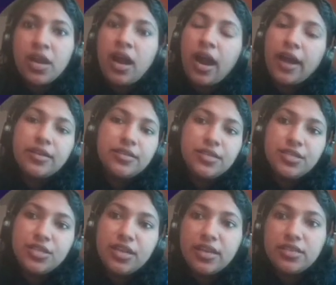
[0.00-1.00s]

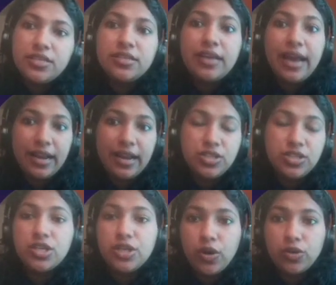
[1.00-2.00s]
Ionization energy is the energy
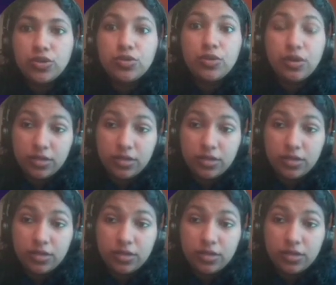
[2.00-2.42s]
required